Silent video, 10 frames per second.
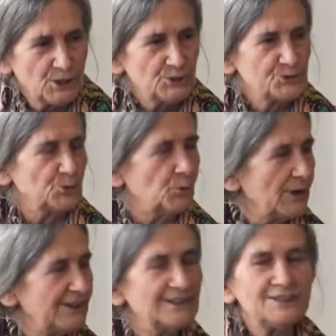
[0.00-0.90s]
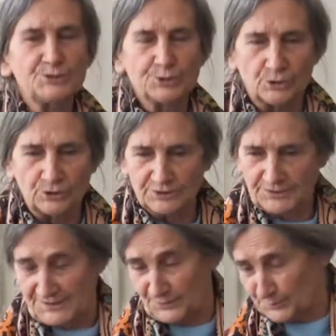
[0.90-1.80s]
So when I
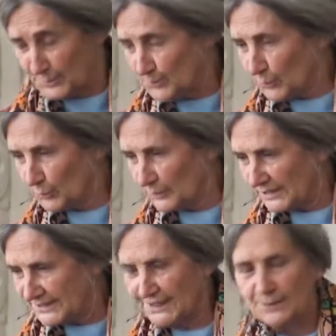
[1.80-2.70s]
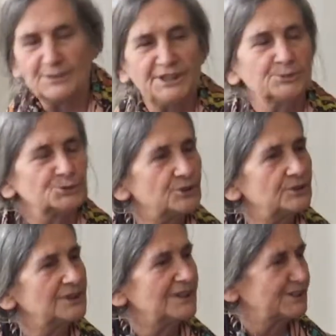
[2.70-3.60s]
talk, some people will tell me, you
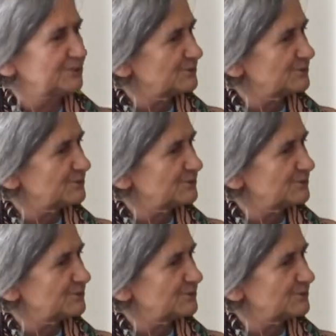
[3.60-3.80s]
talk like a